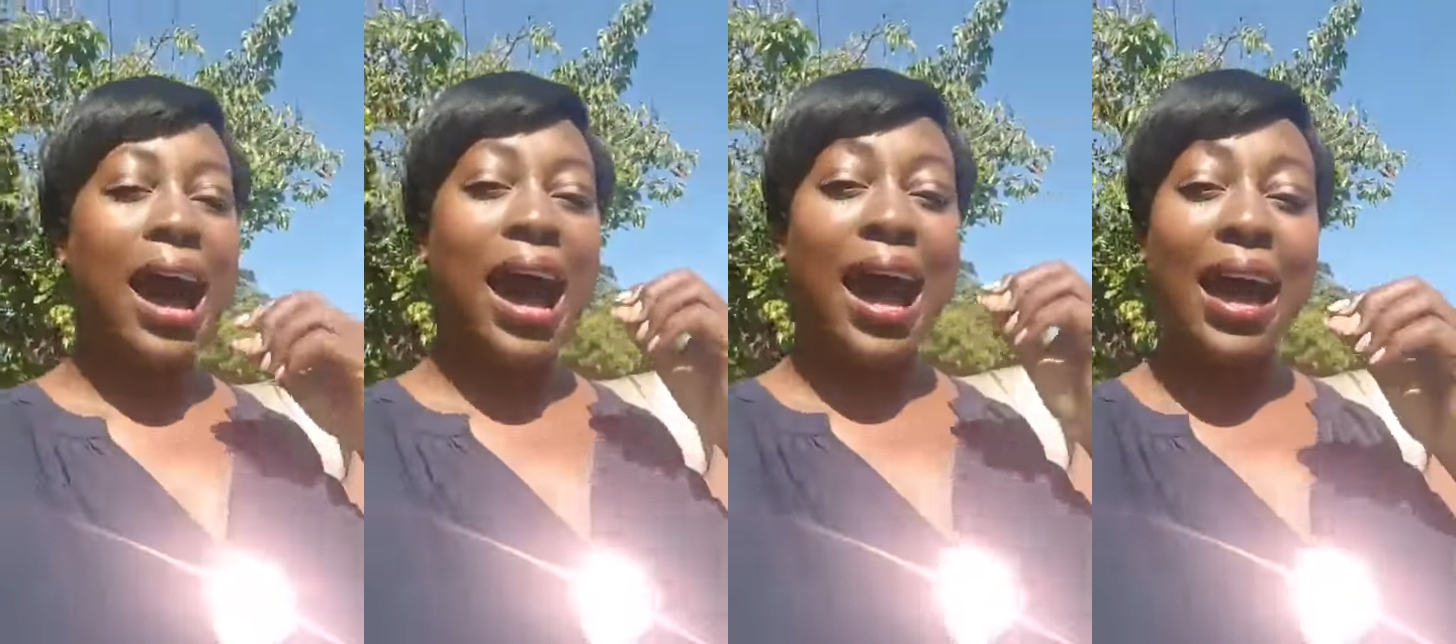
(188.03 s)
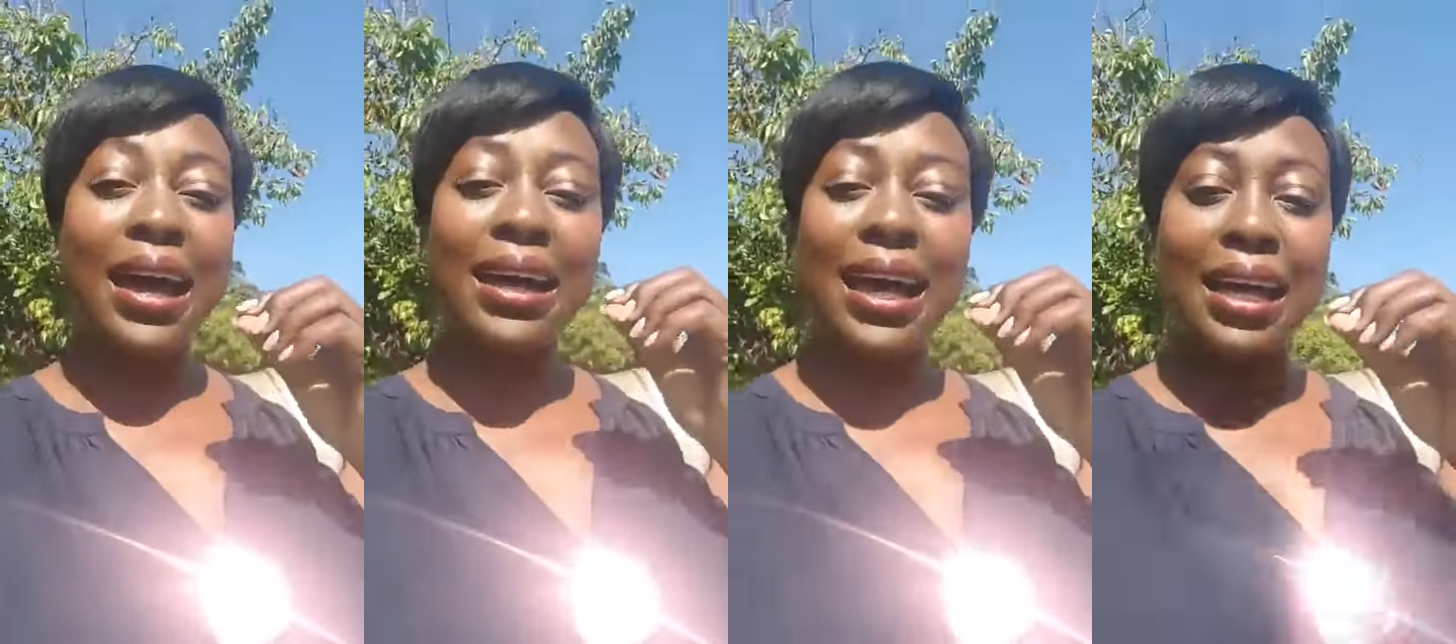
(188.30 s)

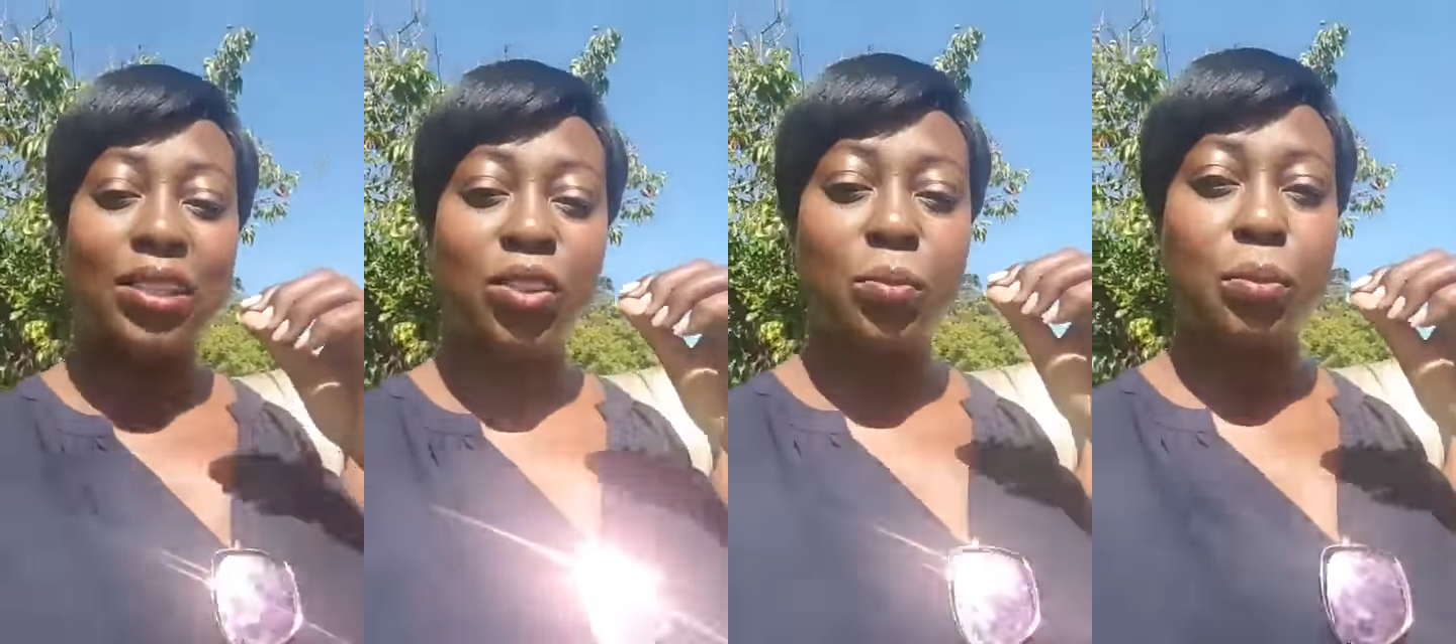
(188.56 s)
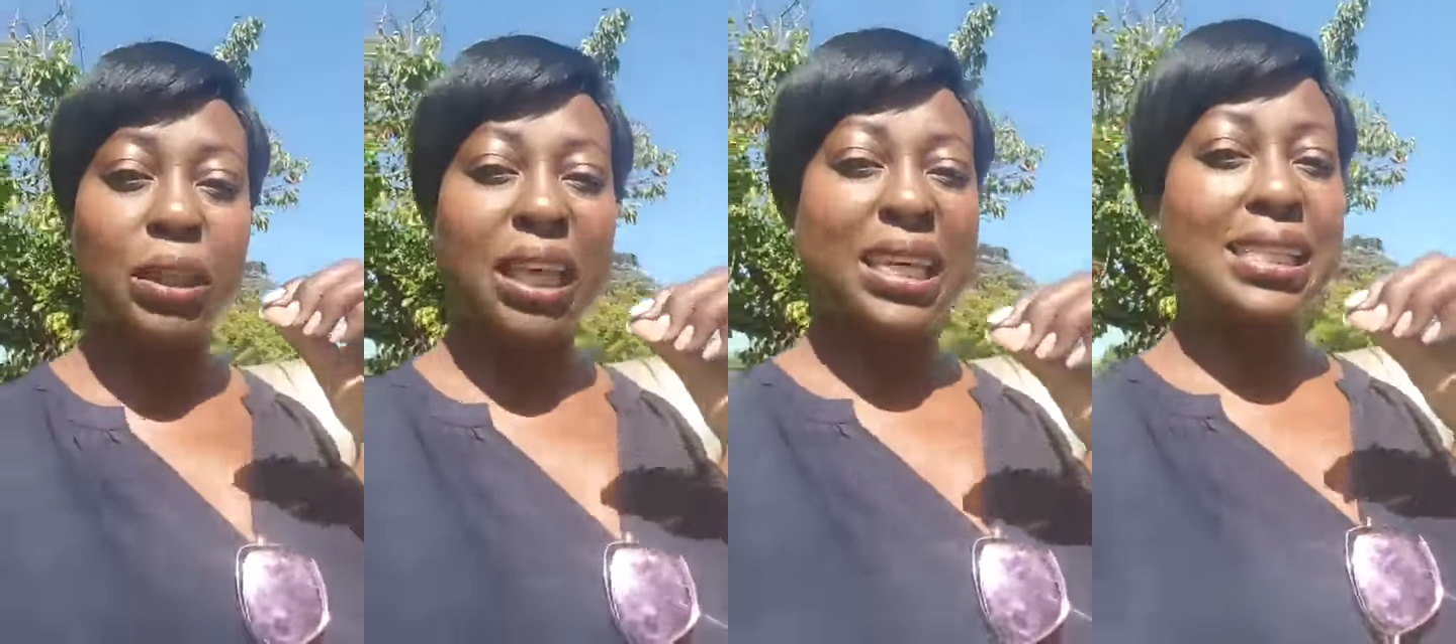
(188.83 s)
I got to
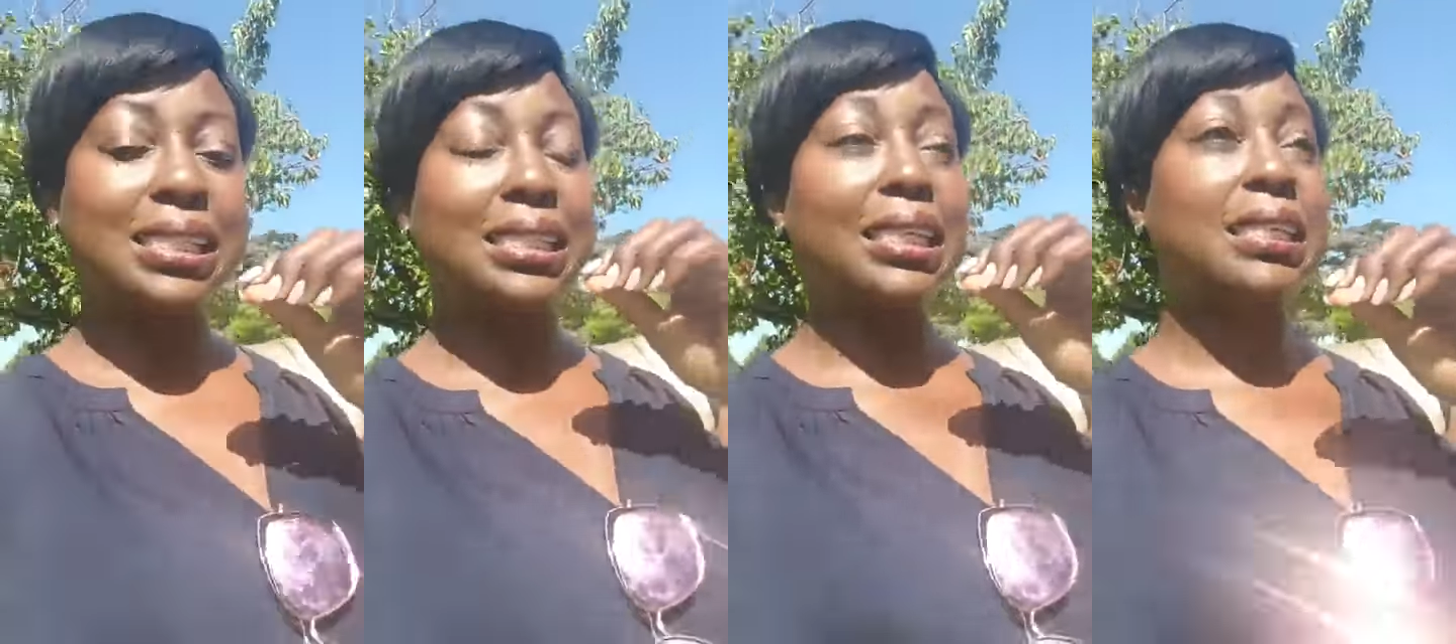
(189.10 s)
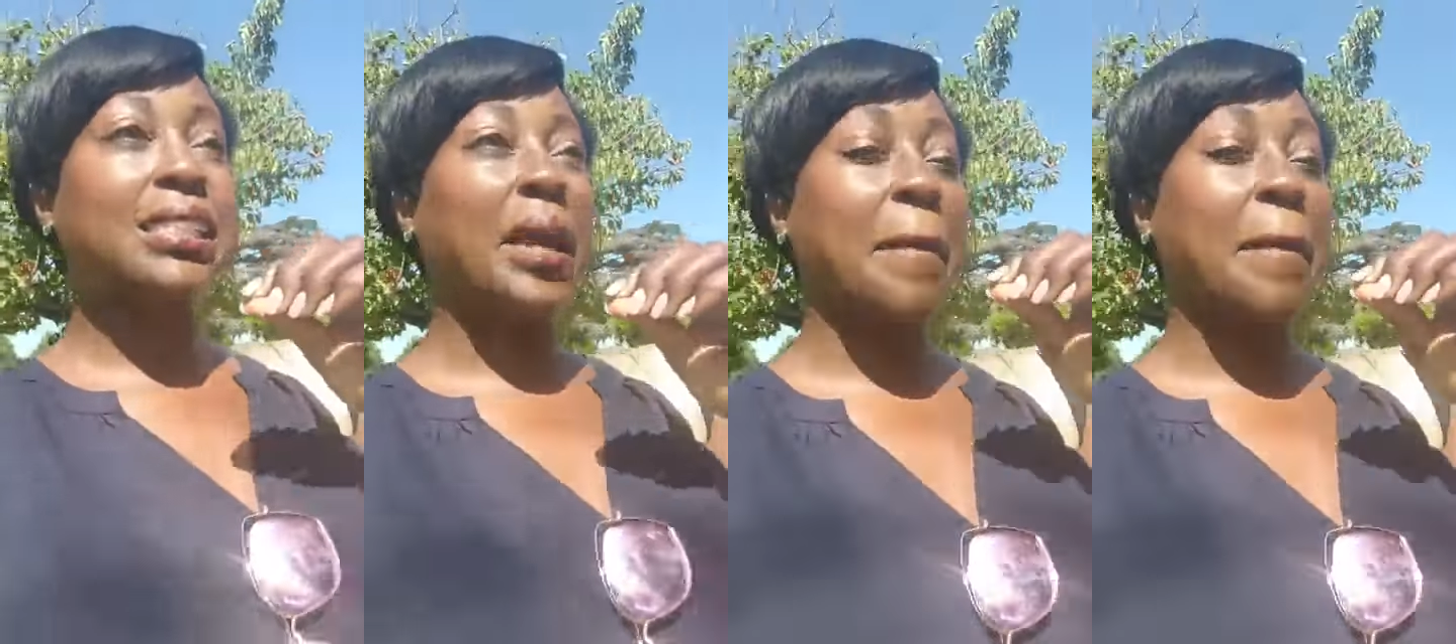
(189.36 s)
play six